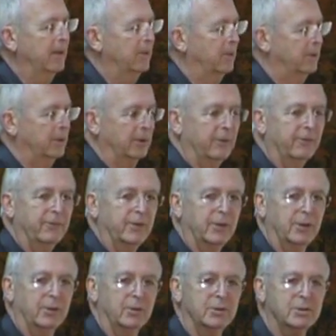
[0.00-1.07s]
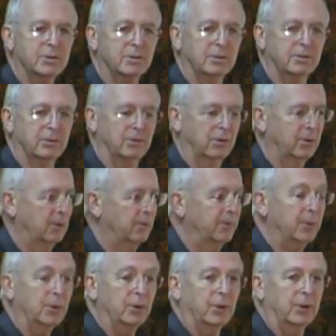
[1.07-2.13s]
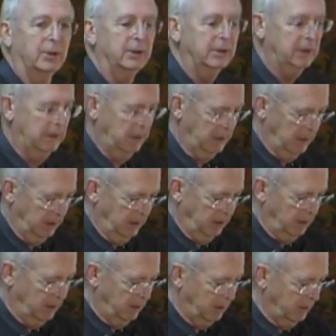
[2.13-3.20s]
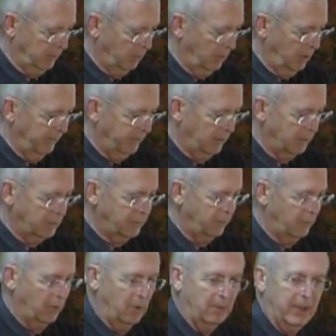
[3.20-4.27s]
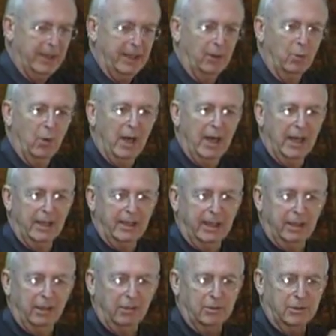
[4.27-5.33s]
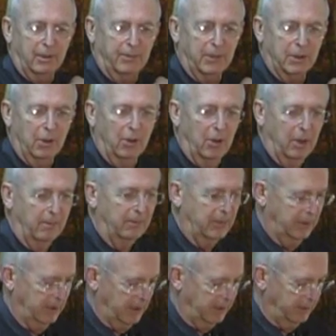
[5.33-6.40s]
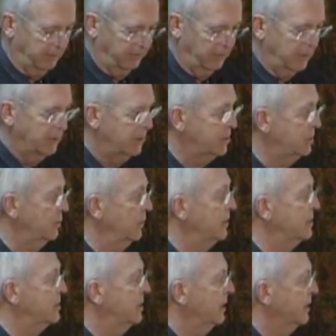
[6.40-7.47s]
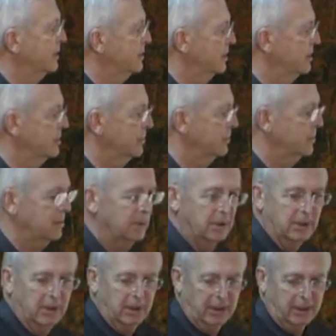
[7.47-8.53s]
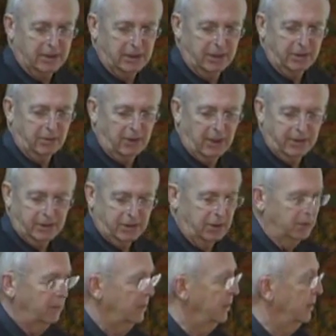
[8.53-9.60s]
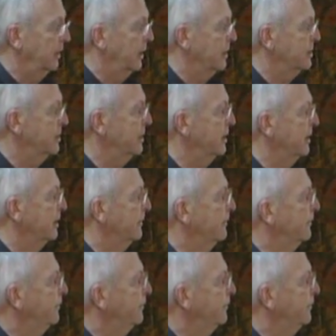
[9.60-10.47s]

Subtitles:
or the lymph nodes or the pleura. All of those form an array that goes up the arm. Now, they're very discrete sites, as I tried to show last night.